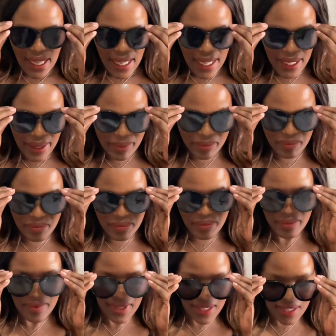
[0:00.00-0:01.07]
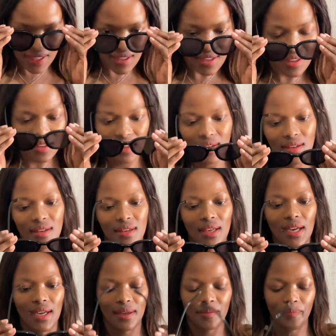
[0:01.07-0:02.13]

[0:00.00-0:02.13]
um yeah